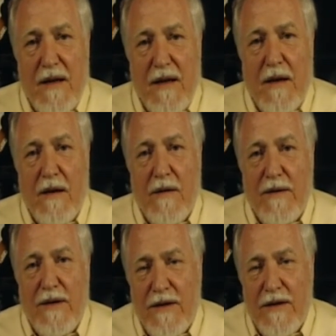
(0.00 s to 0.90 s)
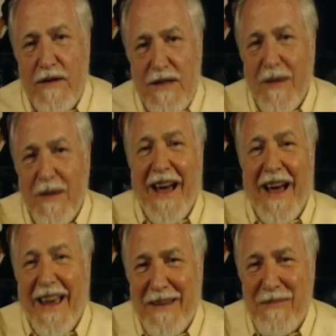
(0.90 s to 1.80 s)
there's some
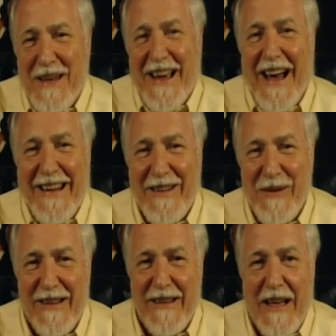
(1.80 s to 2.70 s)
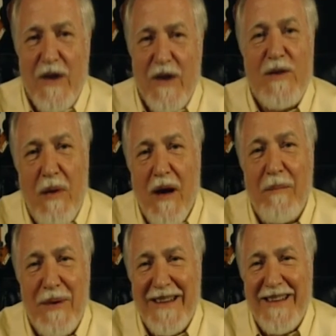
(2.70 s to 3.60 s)
guy behind the wheel who's
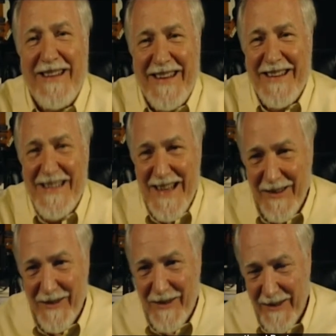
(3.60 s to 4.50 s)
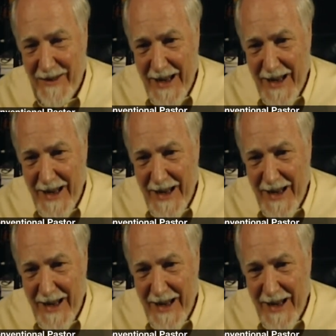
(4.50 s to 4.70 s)
pumping the accelerator.